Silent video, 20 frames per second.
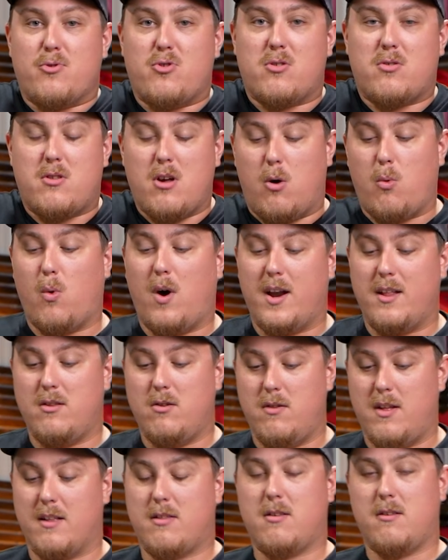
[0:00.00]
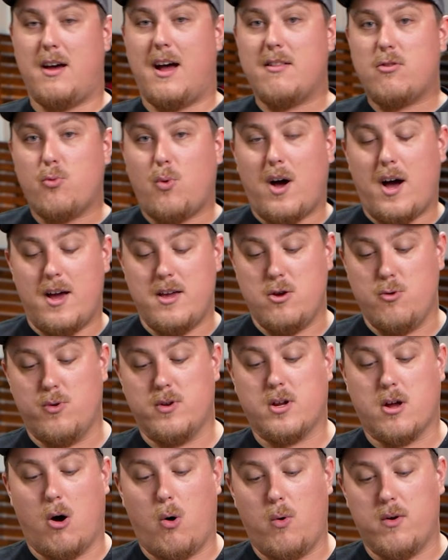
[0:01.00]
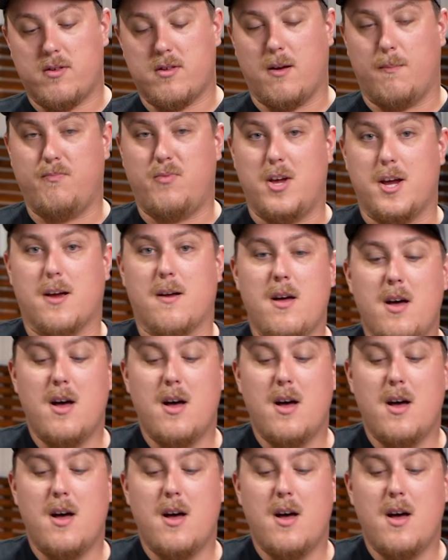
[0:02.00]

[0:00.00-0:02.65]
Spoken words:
just don't want to do that. So that's why you would go with something